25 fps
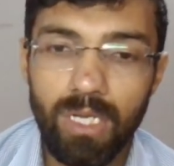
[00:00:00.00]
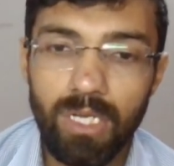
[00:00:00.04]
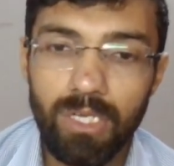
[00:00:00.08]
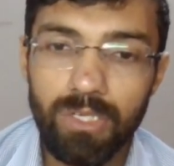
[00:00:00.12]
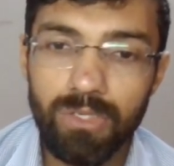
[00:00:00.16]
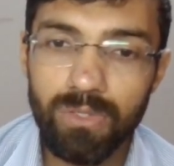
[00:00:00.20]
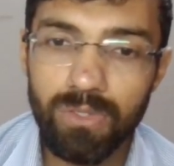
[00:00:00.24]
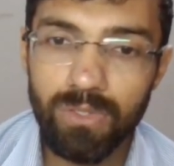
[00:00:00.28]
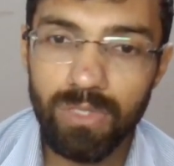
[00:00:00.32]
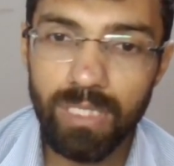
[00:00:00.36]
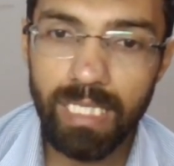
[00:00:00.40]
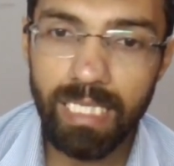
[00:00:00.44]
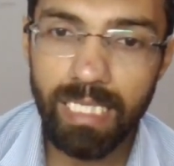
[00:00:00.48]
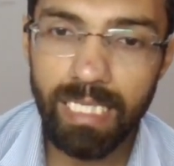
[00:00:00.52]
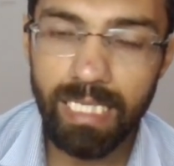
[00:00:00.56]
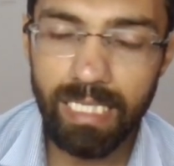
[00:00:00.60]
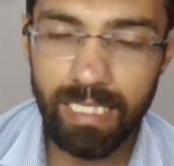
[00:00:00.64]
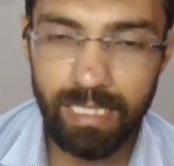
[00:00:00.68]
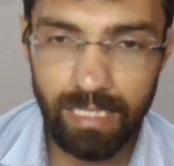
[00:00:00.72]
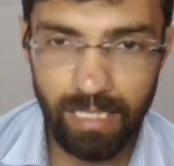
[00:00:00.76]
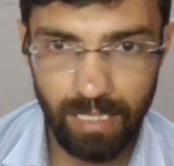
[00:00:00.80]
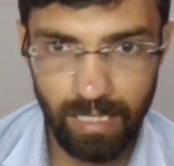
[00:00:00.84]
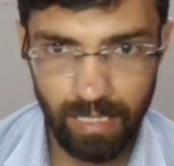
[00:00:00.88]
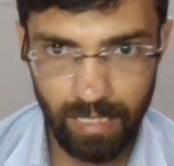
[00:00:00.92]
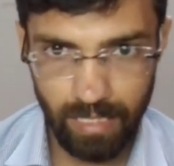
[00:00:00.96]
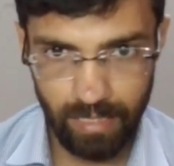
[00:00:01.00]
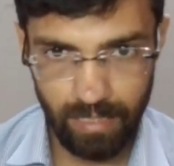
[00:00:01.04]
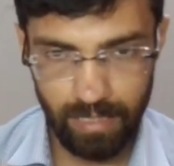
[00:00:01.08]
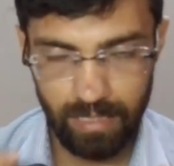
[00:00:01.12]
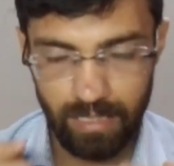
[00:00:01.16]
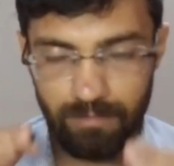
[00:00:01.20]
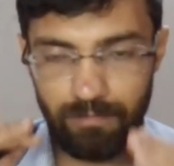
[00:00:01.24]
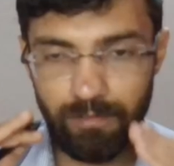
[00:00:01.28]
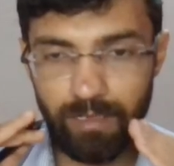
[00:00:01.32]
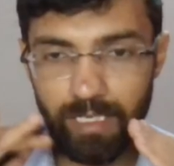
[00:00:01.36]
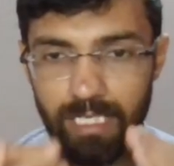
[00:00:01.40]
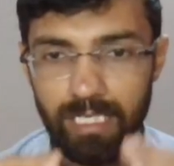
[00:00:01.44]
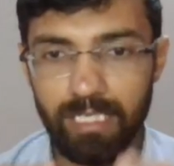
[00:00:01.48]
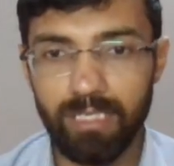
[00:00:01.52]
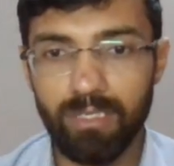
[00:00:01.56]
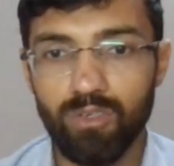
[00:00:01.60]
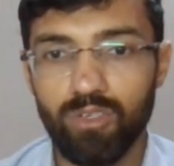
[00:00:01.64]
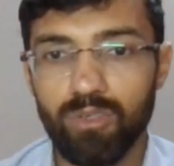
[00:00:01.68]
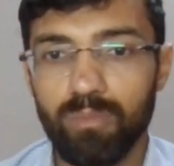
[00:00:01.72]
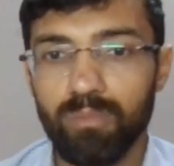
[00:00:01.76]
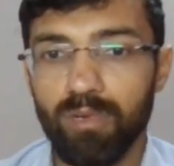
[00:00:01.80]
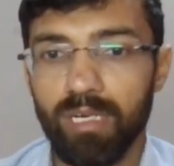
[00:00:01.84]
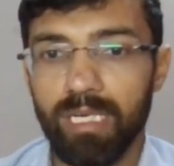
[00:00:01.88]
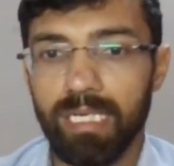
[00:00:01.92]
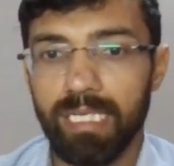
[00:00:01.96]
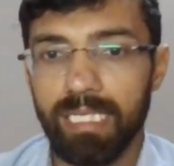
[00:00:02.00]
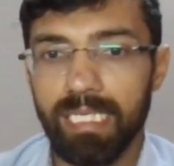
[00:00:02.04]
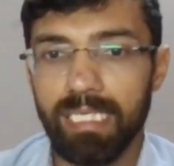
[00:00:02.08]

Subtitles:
So here the first note point